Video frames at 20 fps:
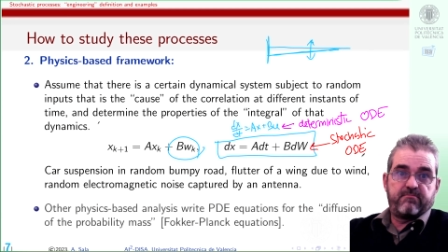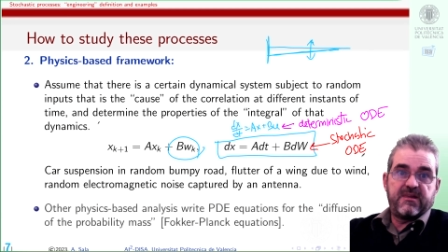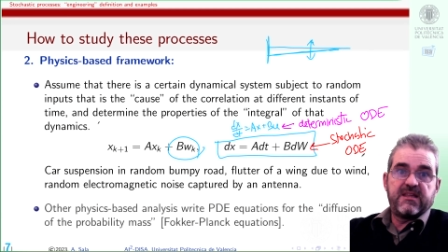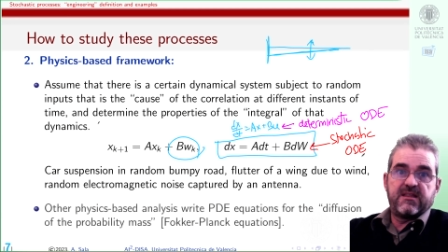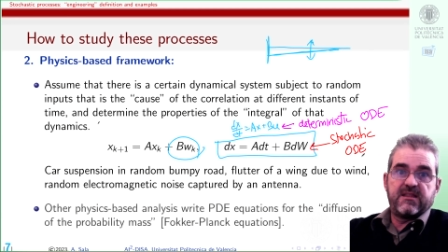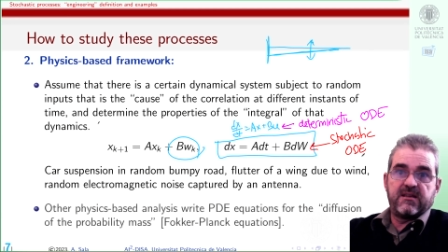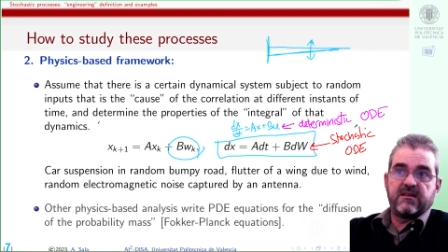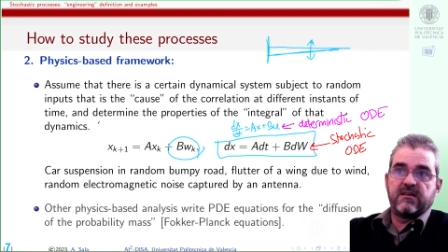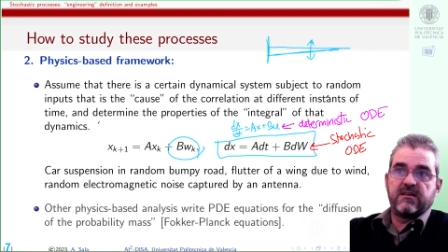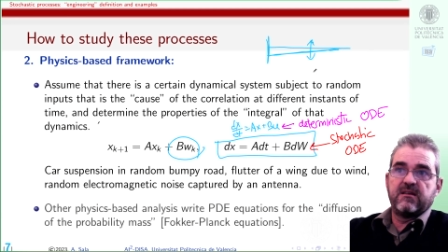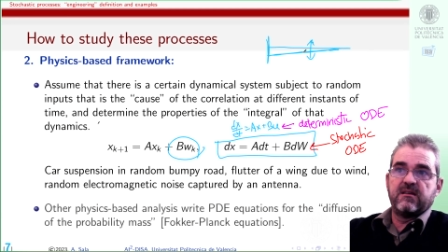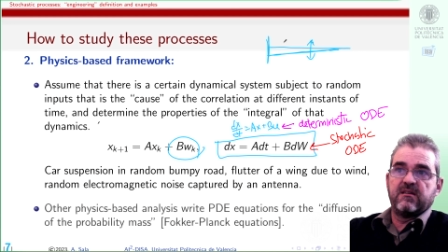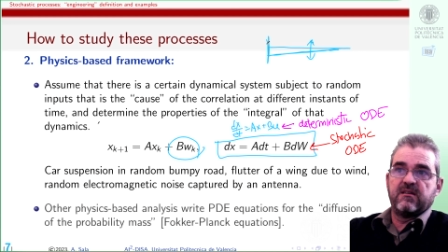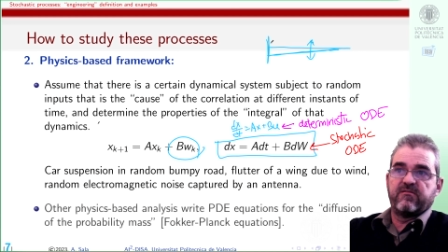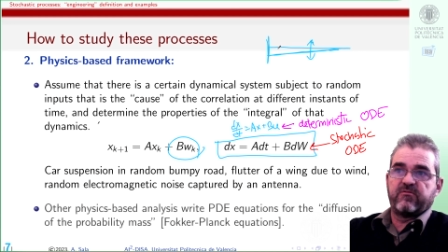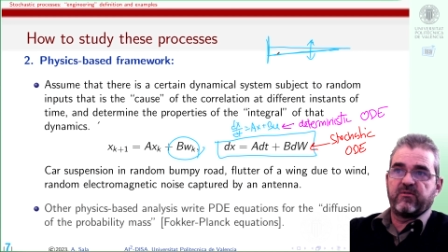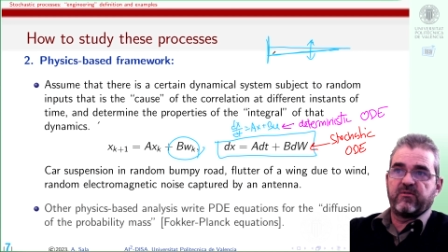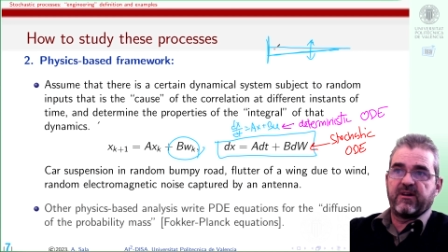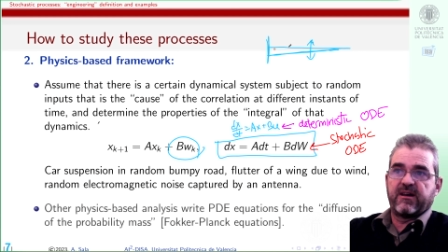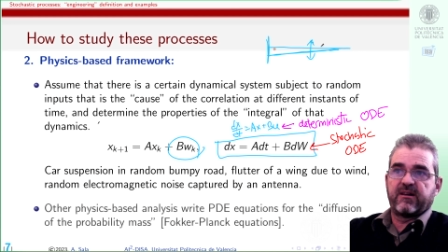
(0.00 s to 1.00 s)
PDE
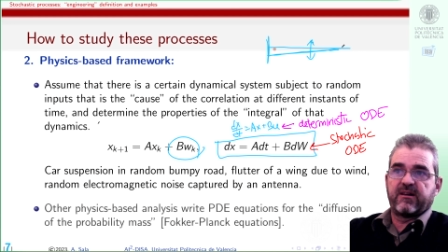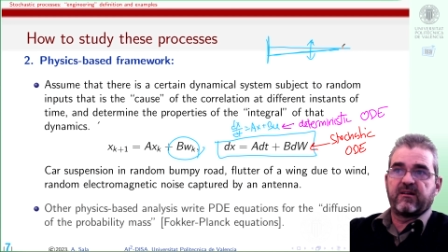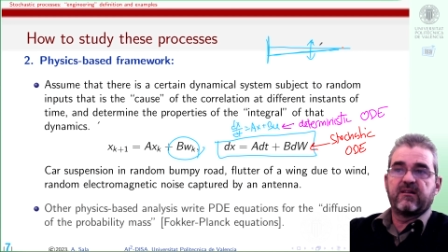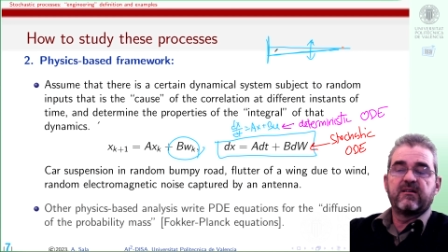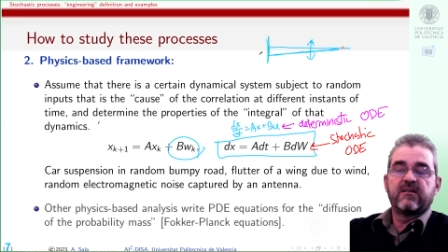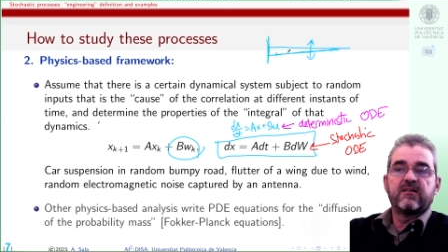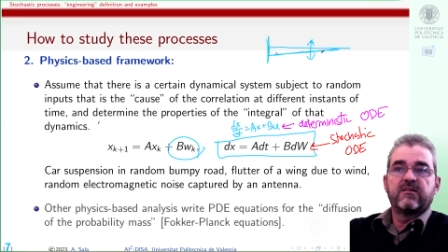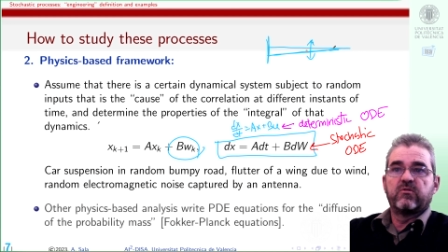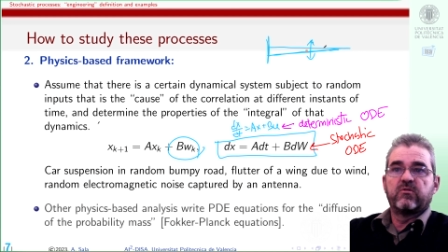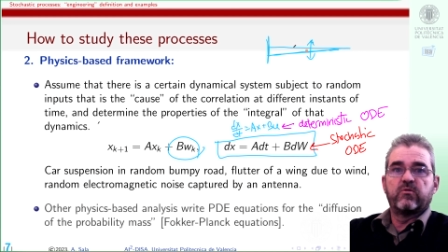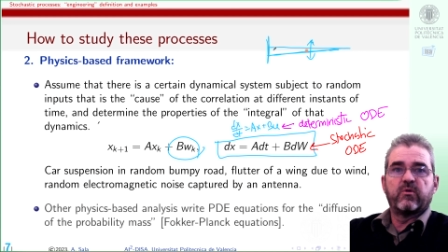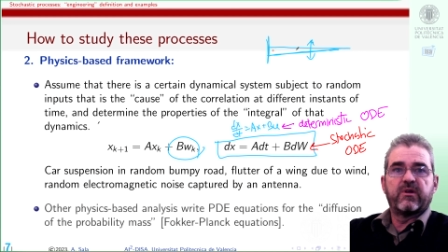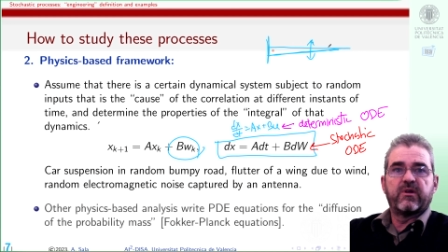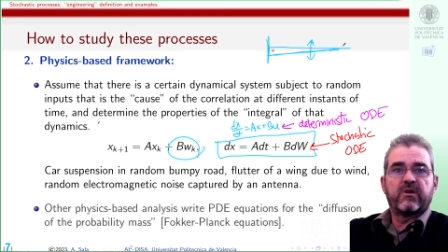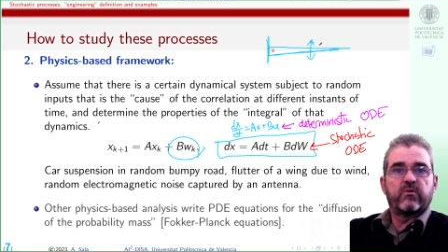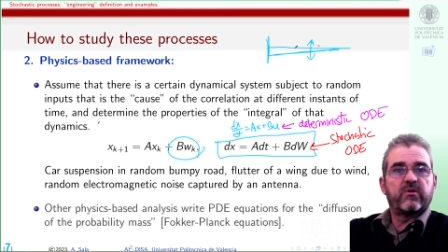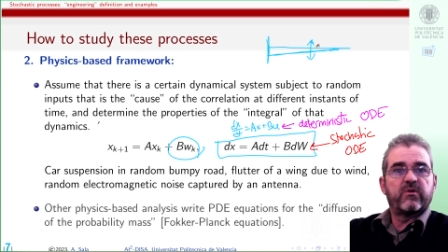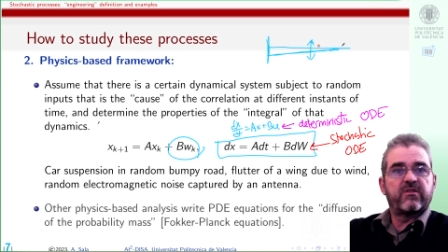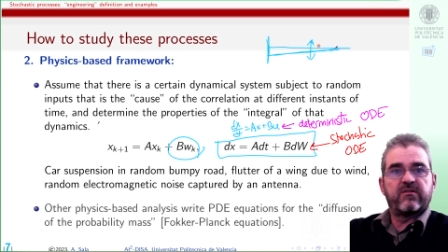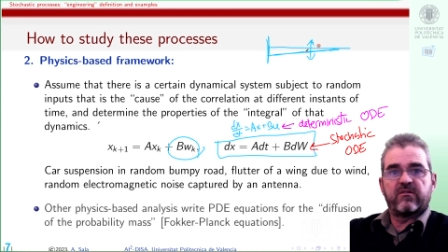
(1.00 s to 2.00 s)
if we are
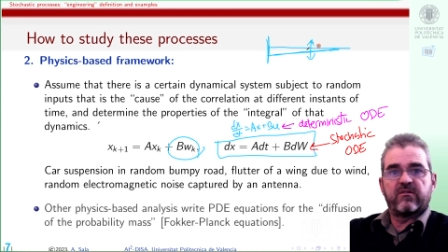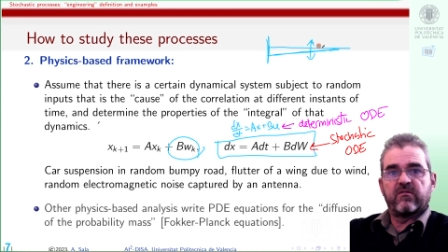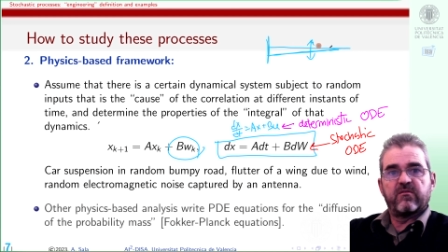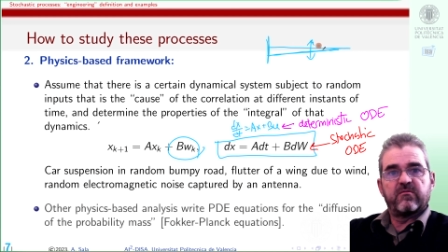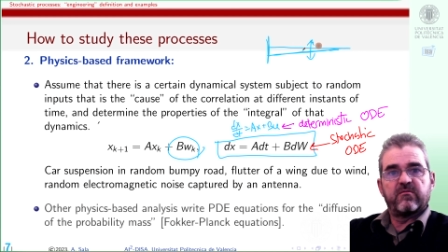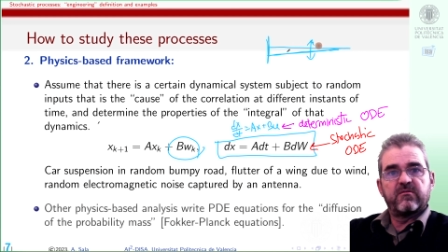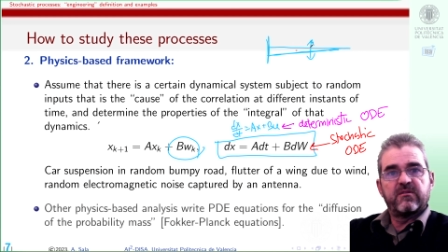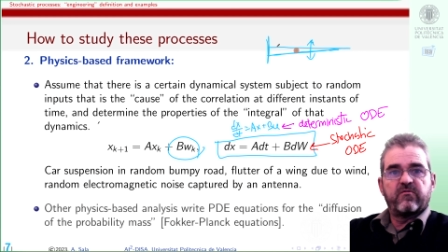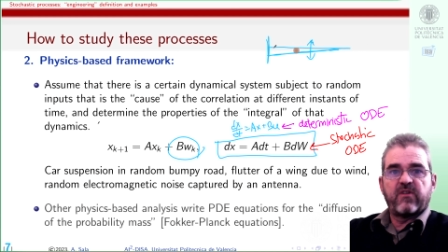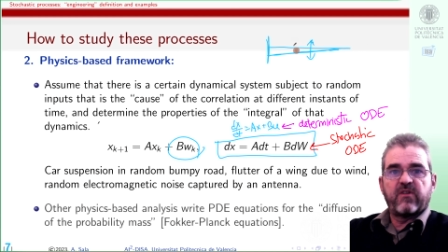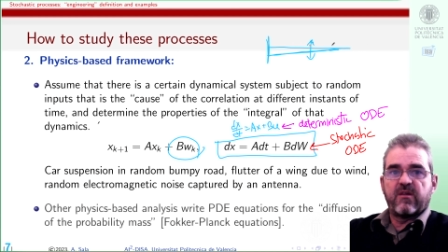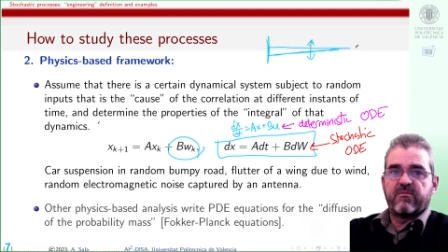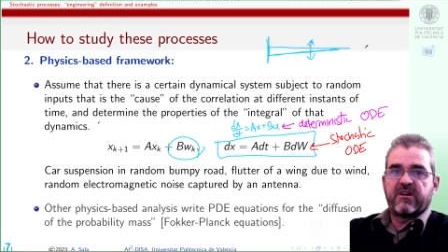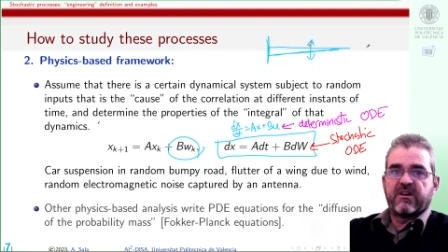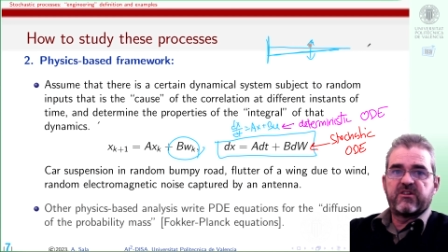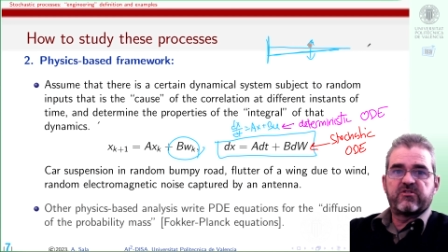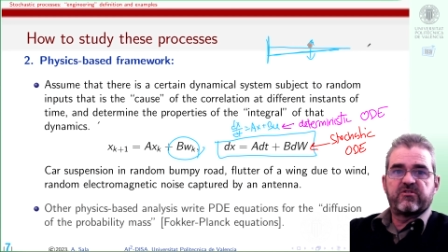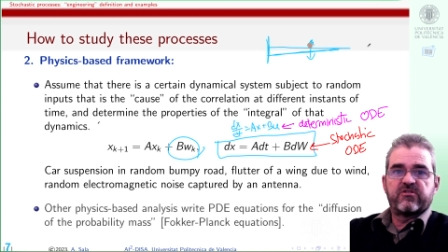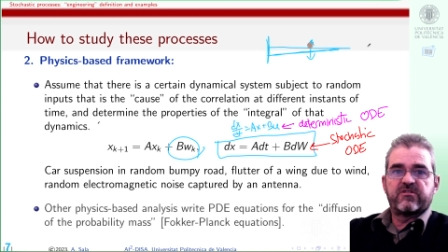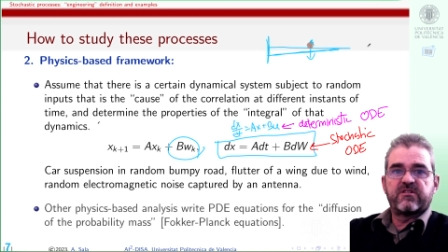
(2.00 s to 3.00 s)
doing with, you know,
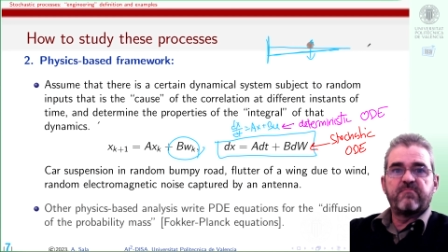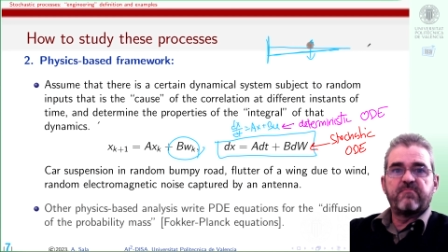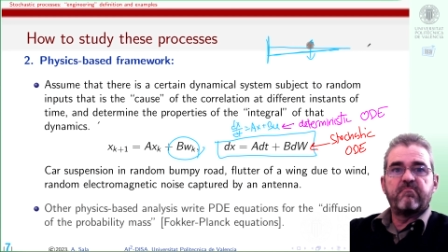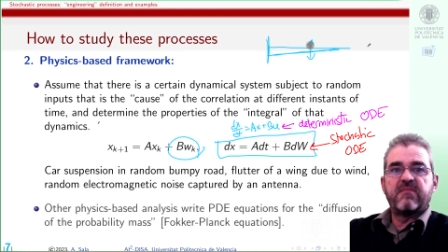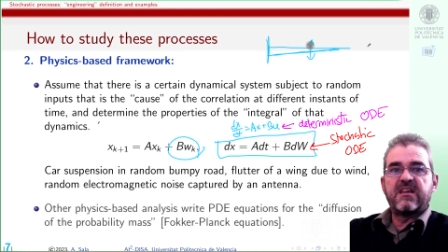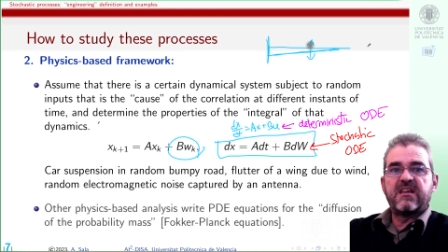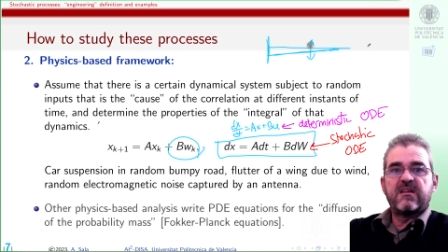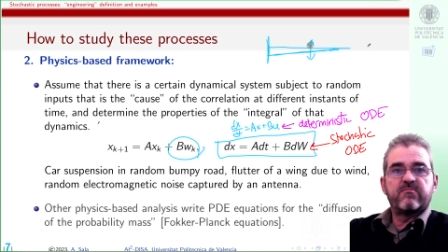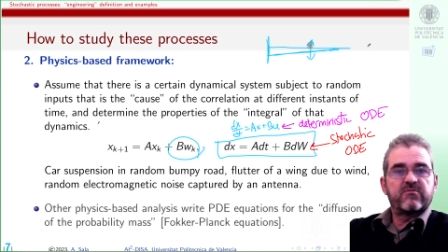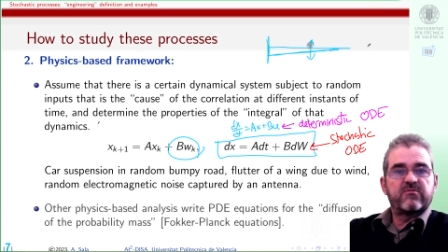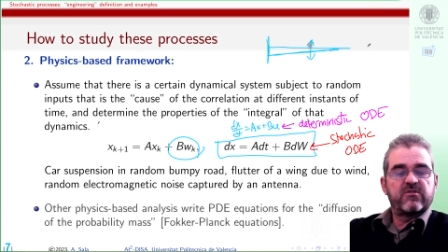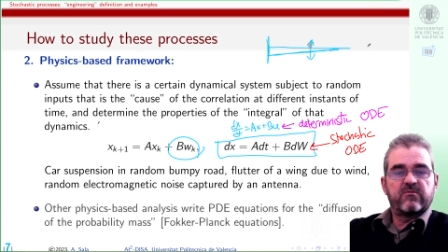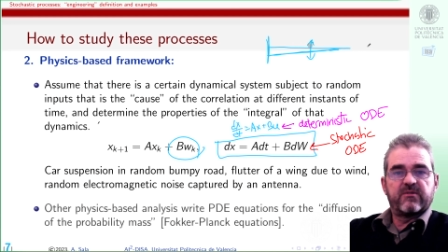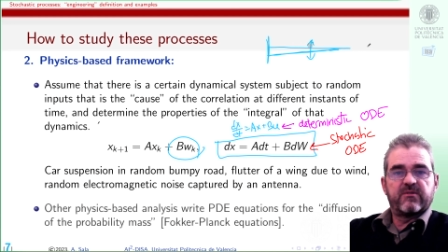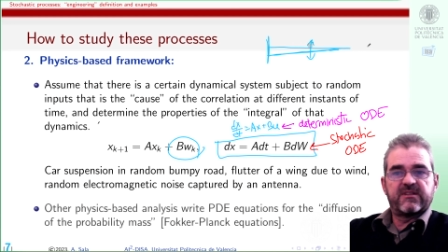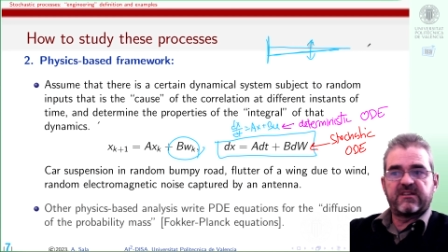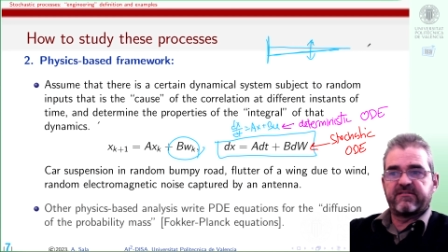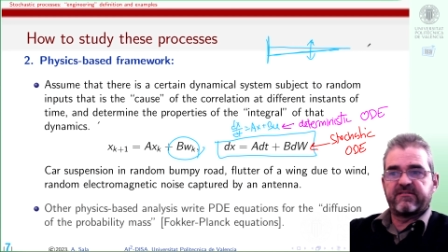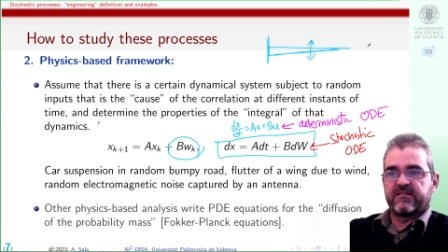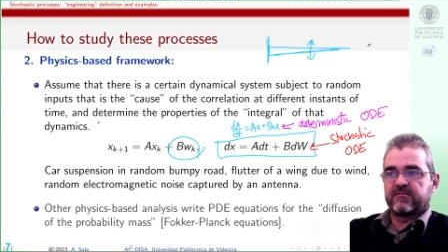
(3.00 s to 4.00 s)
vibrations in beams or
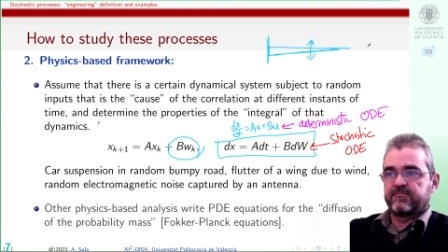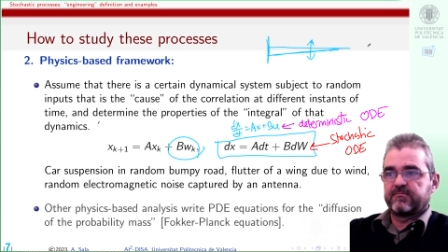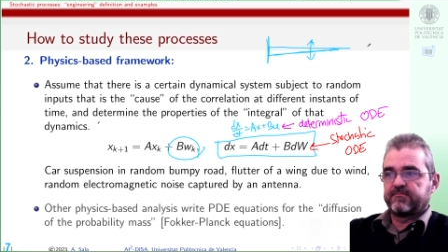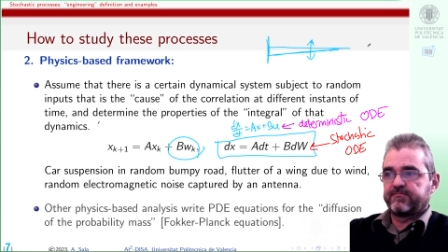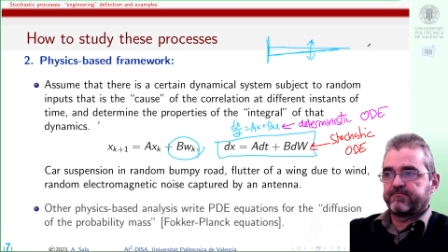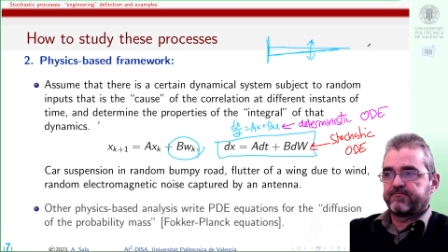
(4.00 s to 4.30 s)
whatever.